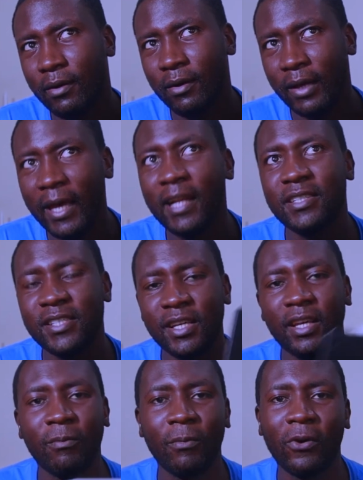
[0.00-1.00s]

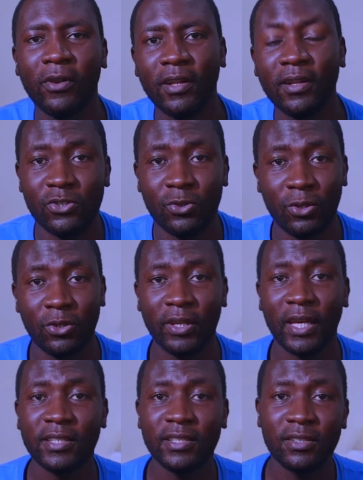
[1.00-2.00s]
LTE model. Should you
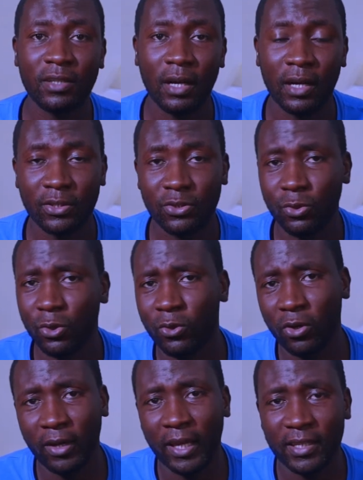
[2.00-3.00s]
get it? Should you
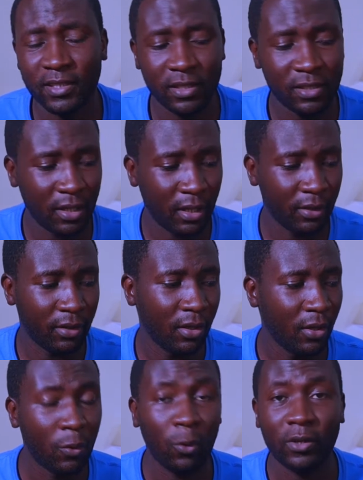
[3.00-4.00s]
not get it? And
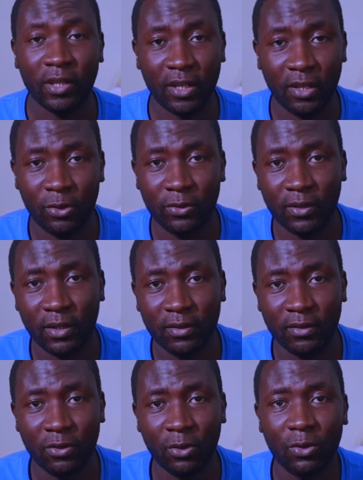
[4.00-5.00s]
what are the use
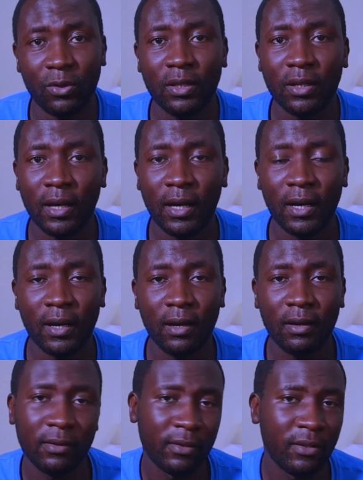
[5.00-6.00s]
cases you could
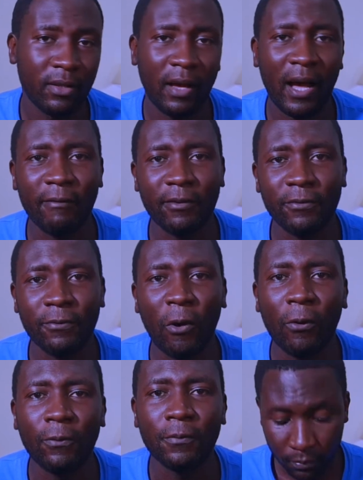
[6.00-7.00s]
have it
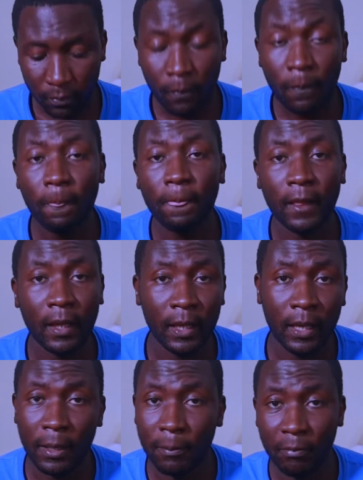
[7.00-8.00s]
for?
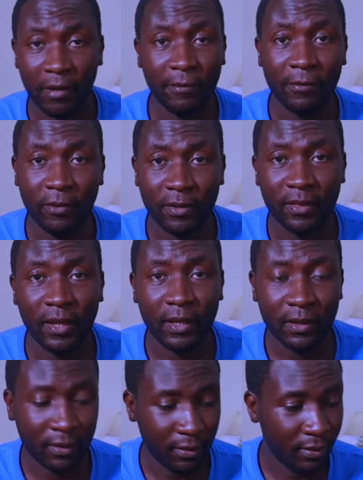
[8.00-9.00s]
My favorite
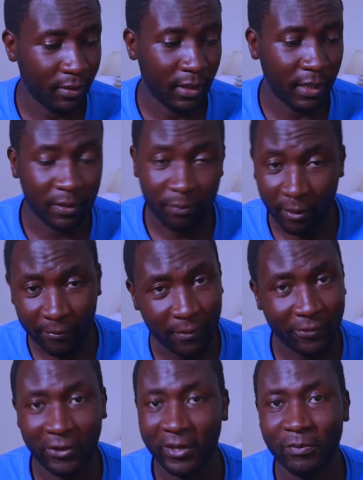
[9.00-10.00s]
thing and my
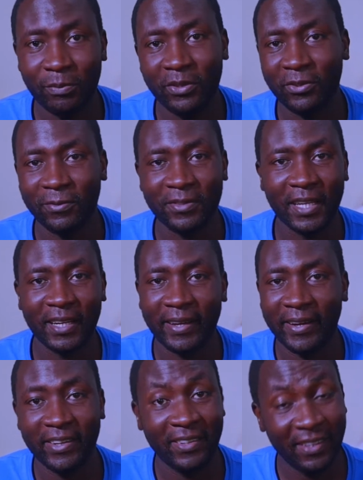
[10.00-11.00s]
favorite piece of tech
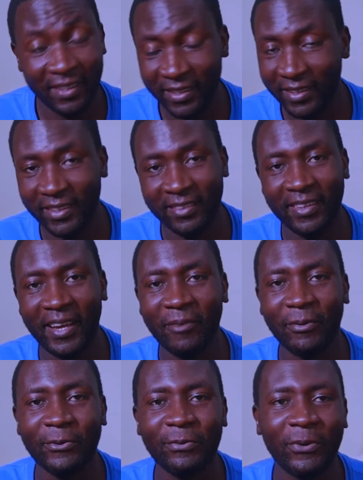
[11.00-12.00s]
currently is the
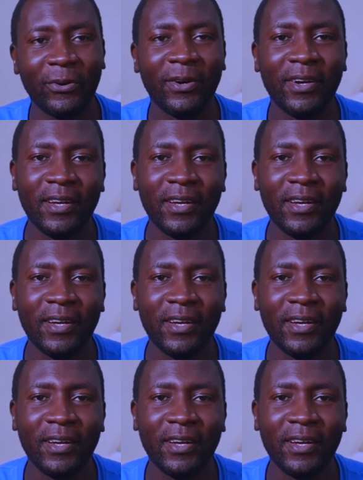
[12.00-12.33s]
iPad Pro.